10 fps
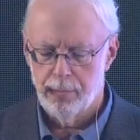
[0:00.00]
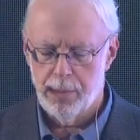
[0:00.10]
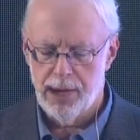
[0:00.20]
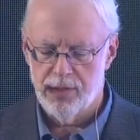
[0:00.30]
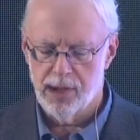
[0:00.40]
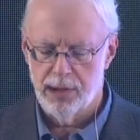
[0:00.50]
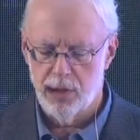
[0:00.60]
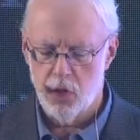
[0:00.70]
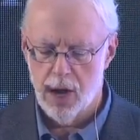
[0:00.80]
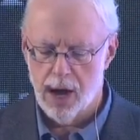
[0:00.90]
based on
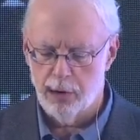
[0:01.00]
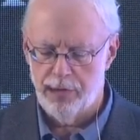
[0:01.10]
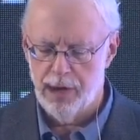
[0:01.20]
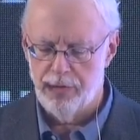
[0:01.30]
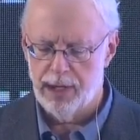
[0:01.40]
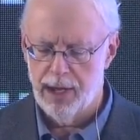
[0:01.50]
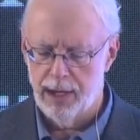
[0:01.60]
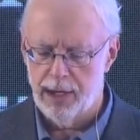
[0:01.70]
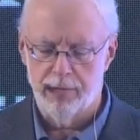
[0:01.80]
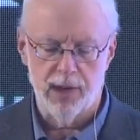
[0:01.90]
the geography of the
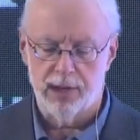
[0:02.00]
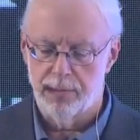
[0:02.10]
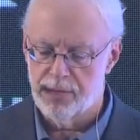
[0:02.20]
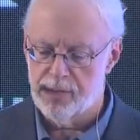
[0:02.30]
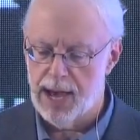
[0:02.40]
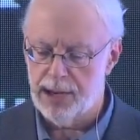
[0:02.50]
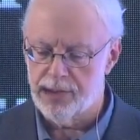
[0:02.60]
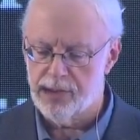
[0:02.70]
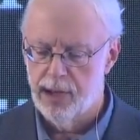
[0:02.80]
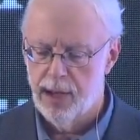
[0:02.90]
killing, the victim's
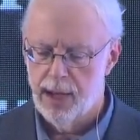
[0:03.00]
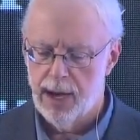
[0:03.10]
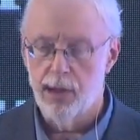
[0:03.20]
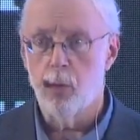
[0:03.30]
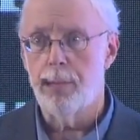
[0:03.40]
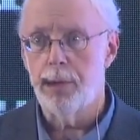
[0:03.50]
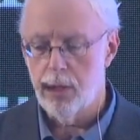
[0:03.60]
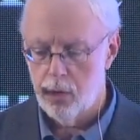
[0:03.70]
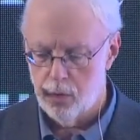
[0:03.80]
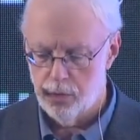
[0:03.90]
sex, and the weapon
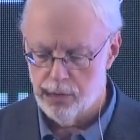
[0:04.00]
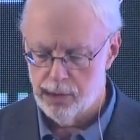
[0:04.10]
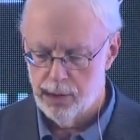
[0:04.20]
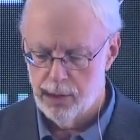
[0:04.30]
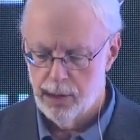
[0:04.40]
used.